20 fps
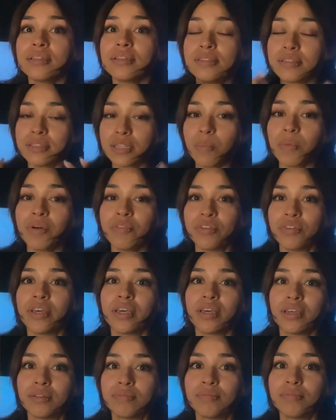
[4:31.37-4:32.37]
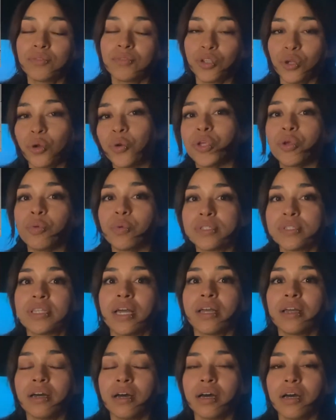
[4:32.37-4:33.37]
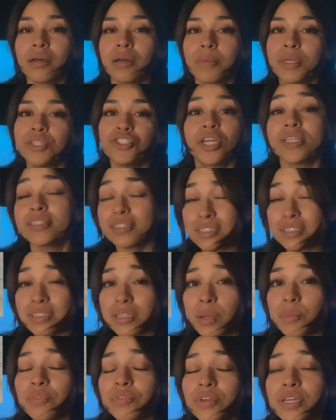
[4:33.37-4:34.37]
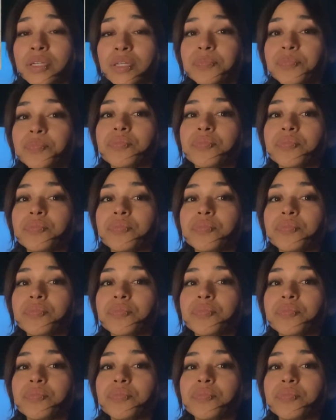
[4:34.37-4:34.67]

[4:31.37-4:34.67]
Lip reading: some of it, you know, he was ingesting some of it,